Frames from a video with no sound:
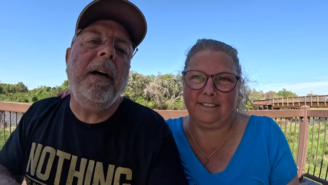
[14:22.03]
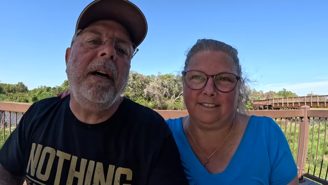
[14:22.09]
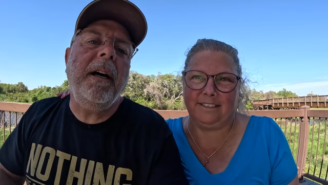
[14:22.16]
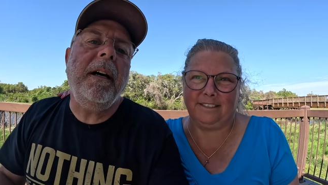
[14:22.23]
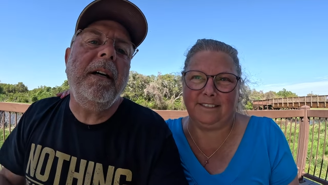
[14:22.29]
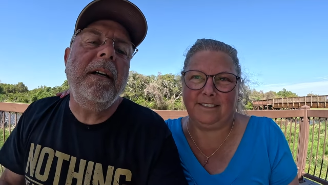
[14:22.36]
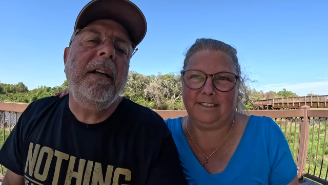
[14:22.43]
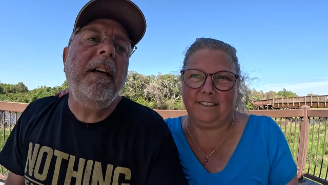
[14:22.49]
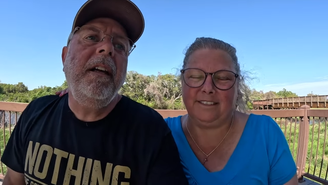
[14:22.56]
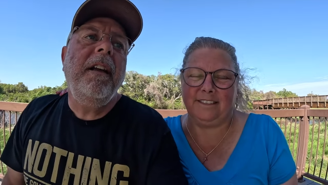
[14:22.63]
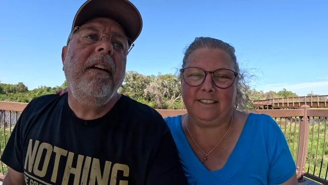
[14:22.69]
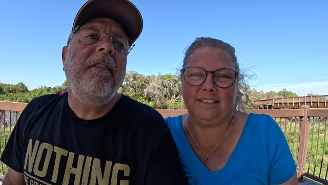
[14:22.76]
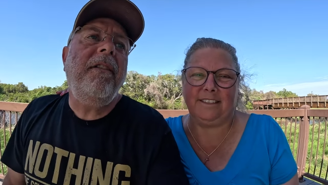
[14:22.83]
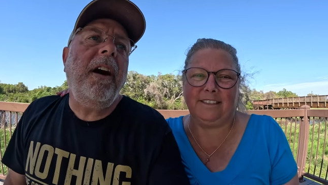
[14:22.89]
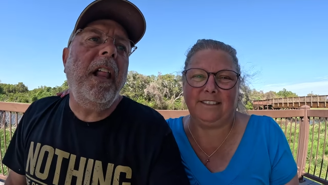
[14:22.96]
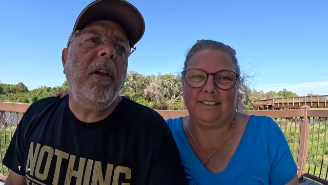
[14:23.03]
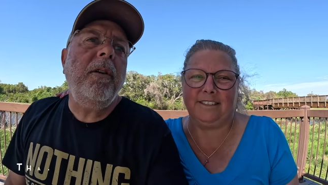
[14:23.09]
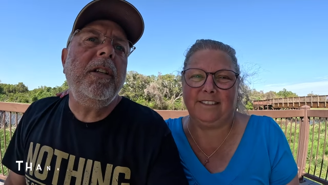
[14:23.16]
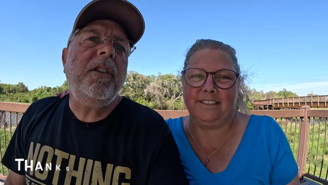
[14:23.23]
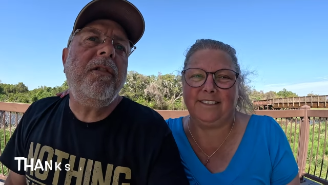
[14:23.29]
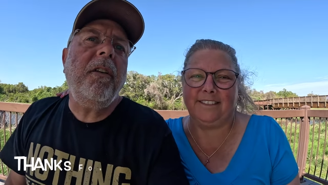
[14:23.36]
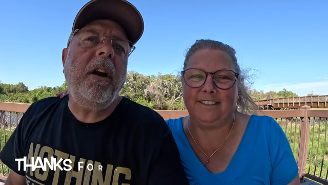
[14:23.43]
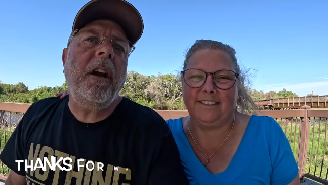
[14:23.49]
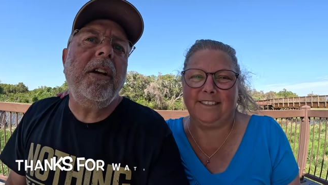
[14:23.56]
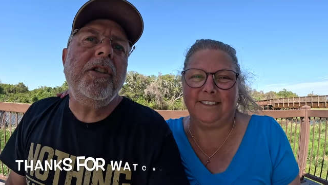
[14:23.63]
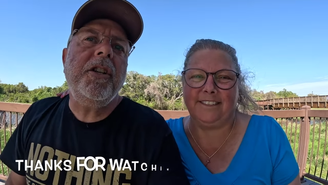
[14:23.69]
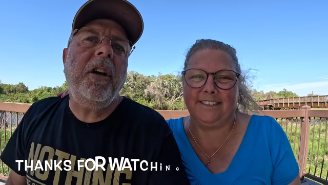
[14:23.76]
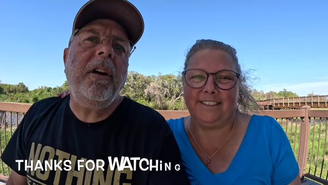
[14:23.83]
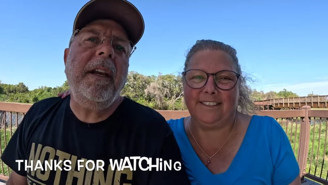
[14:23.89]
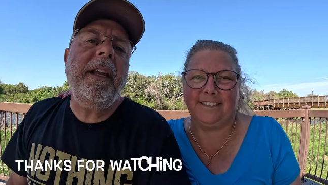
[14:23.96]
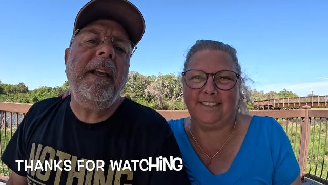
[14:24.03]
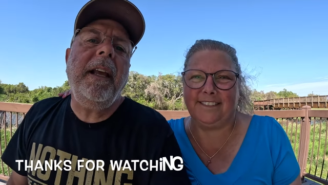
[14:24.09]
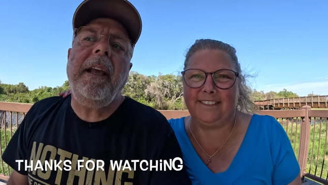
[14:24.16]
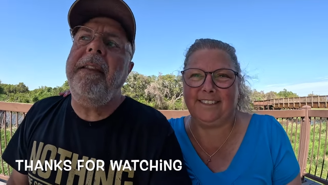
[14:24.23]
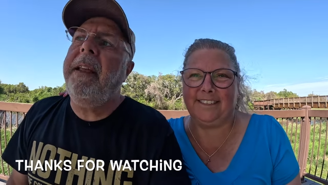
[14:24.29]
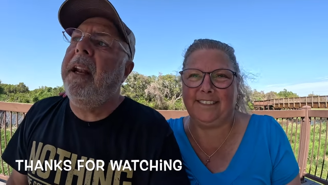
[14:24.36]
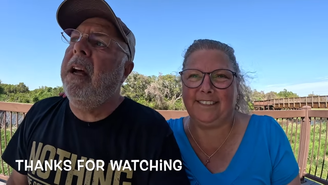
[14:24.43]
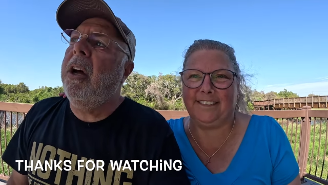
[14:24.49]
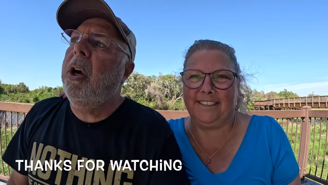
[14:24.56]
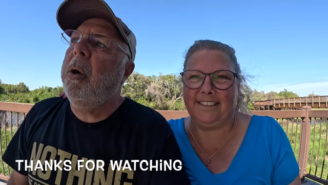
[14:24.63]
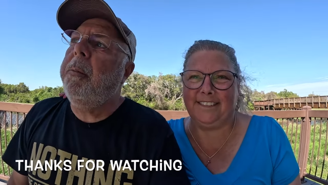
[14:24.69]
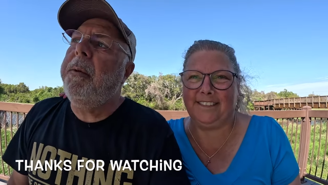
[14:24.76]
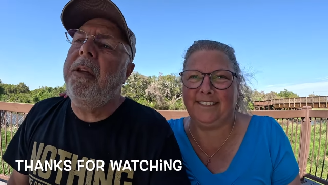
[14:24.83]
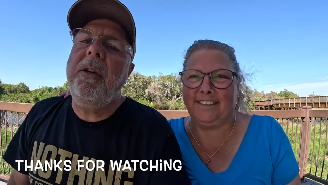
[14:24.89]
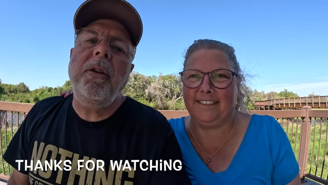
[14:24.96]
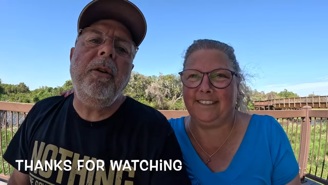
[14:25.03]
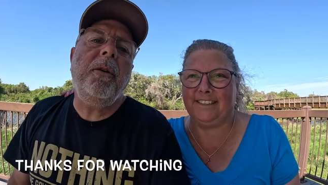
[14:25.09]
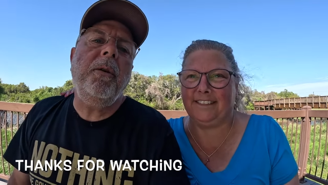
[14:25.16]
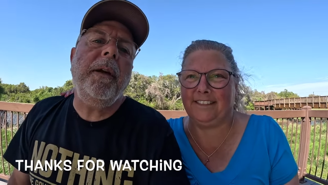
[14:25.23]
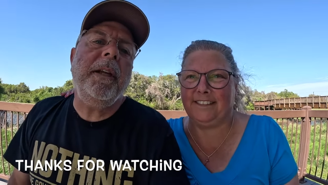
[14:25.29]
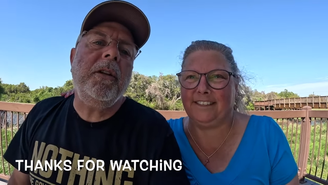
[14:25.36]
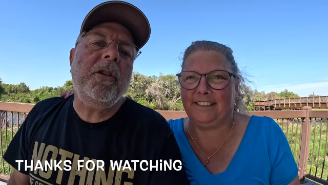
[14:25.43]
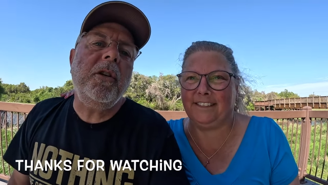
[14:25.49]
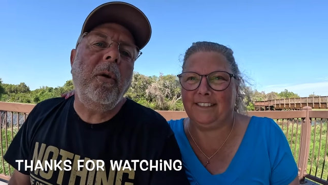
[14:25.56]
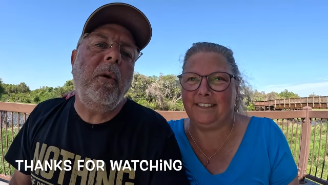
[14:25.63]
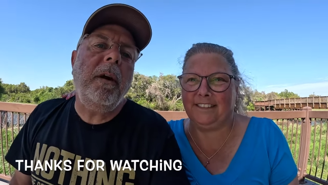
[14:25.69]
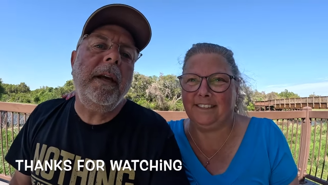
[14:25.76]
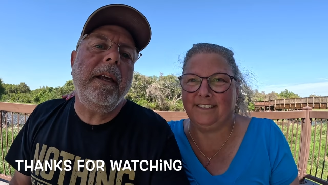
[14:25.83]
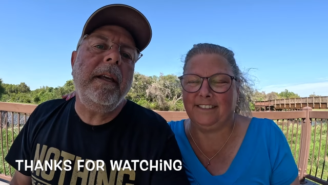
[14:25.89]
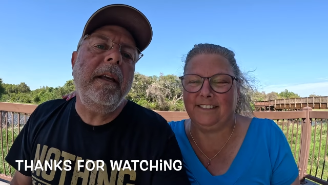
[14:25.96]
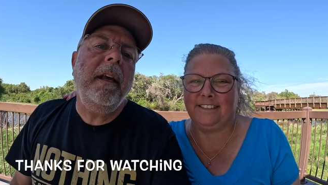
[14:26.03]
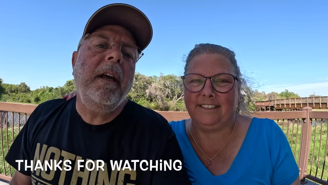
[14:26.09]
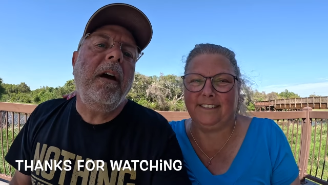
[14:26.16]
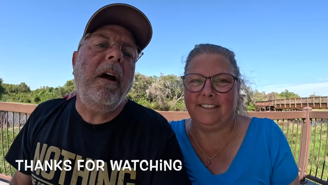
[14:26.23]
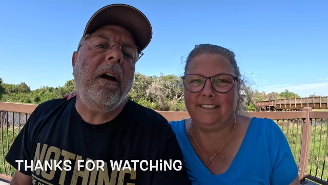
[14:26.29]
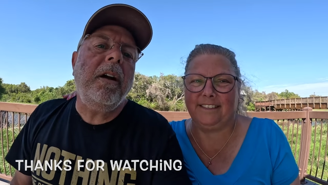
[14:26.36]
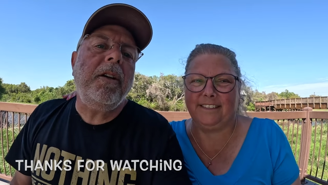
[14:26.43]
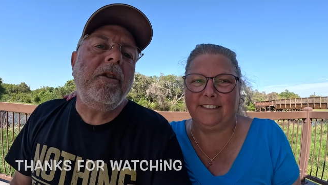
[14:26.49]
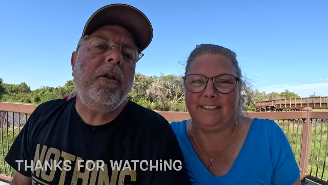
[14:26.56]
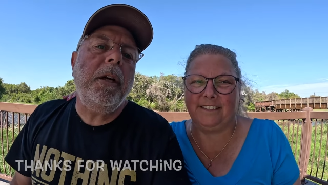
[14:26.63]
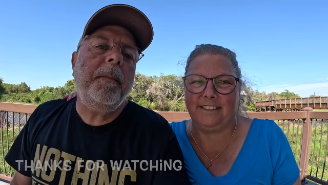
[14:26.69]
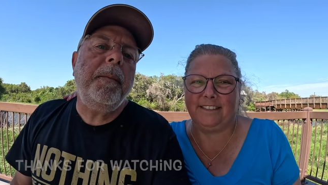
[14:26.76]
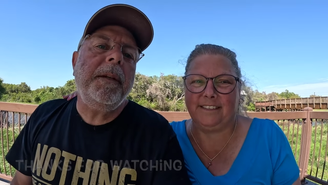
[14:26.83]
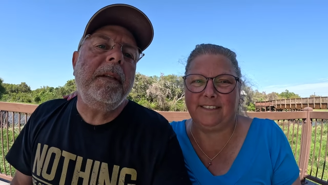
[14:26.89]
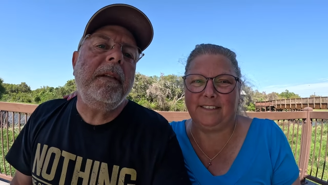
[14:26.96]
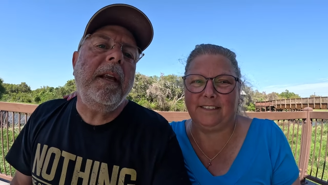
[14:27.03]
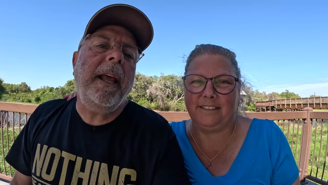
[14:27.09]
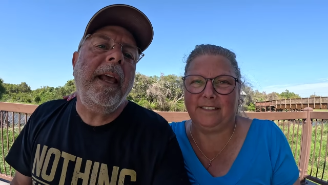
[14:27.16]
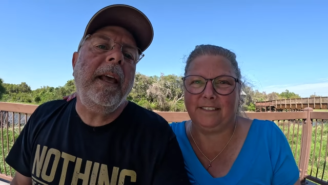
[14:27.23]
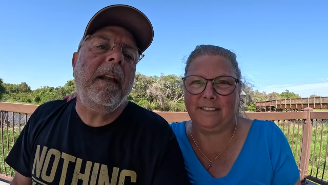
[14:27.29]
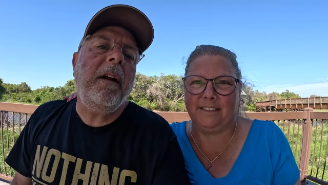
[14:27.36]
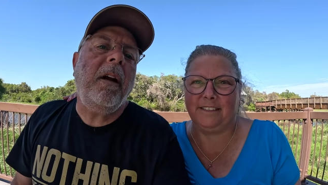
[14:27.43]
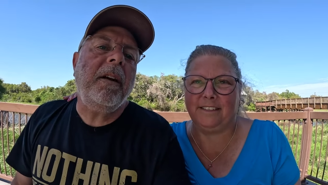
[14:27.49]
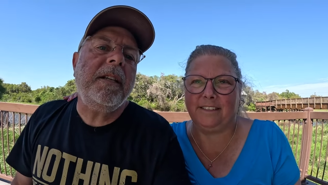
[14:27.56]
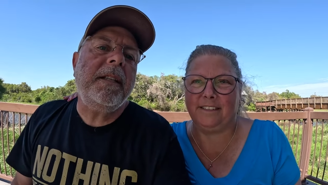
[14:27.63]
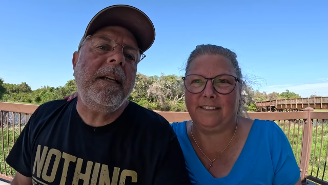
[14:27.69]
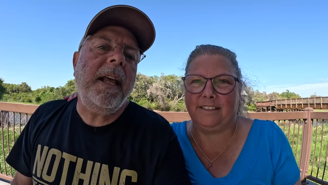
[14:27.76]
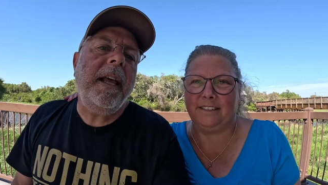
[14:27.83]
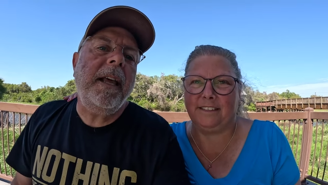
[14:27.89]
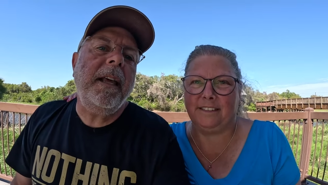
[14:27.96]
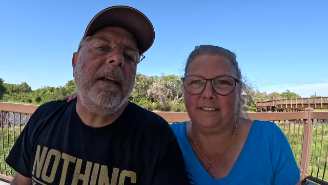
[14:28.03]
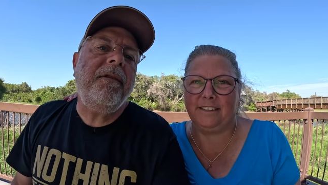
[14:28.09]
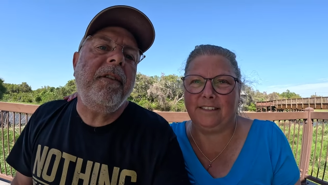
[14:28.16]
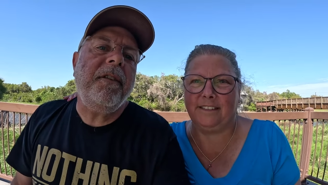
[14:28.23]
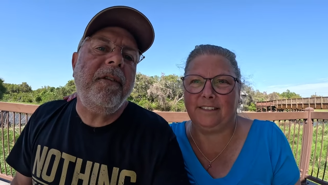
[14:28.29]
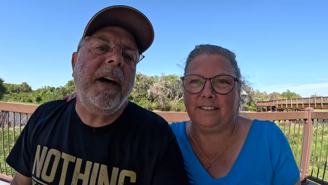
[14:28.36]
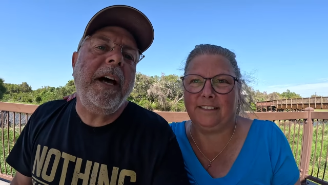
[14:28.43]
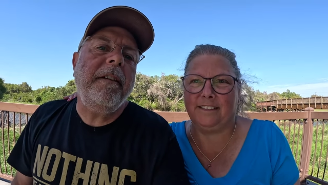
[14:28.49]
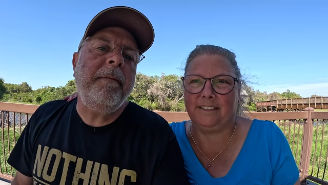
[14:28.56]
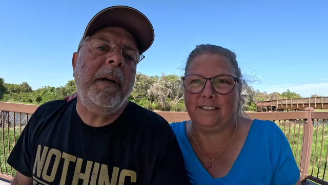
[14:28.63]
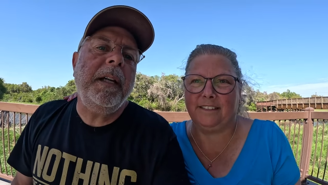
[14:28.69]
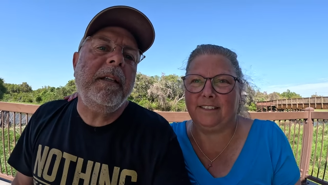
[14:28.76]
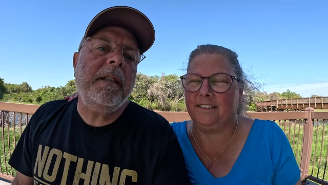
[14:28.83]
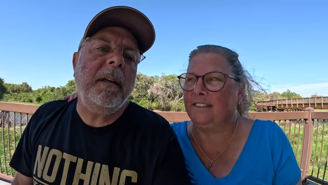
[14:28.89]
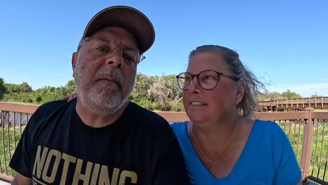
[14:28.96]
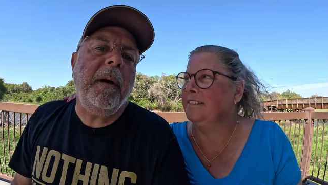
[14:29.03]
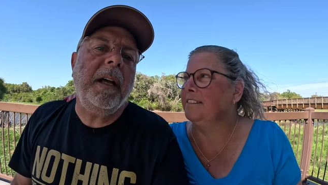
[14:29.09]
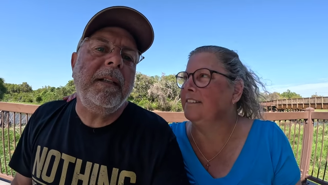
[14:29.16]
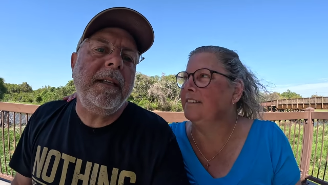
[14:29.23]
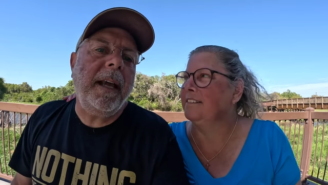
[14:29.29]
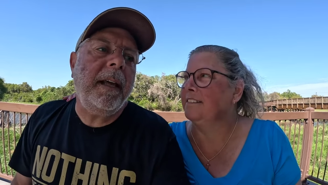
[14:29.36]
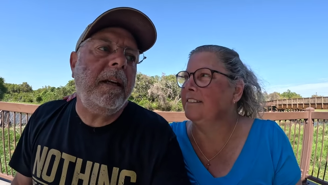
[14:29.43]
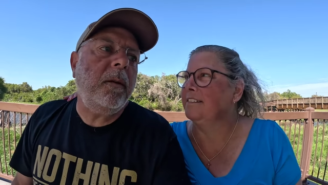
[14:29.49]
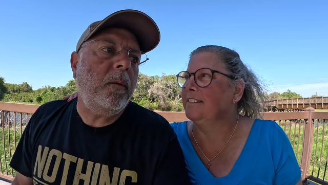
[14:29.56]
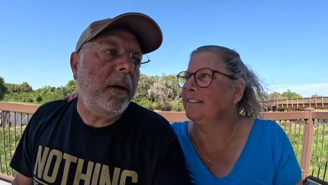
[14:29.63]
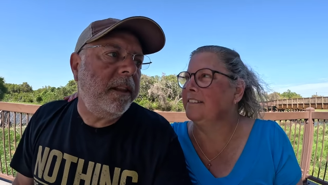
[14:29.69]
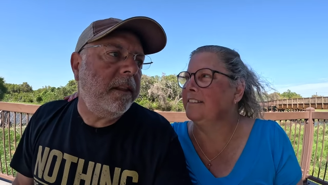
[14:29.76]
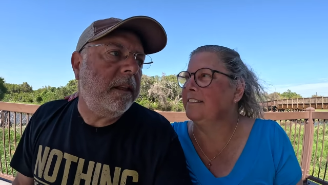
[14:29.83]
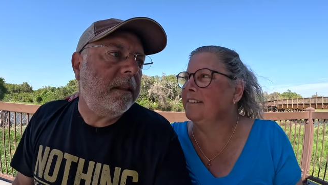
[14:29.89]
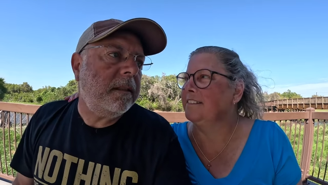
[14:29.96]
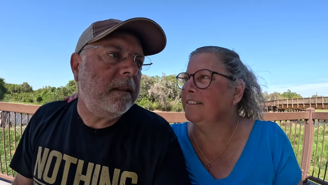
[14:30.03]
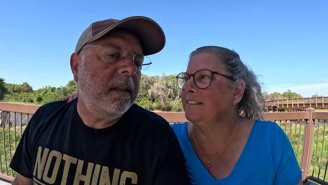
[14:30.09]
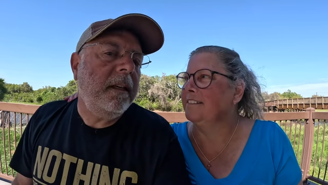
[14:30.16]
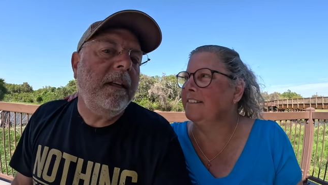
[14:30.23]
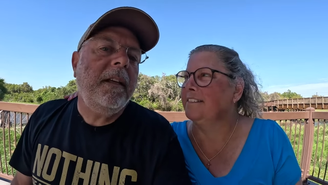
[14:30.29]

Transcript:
Speaker 1: uh, follow us for our journey, and then I hope you enjoy our trip and our stay for five months in Montana with us.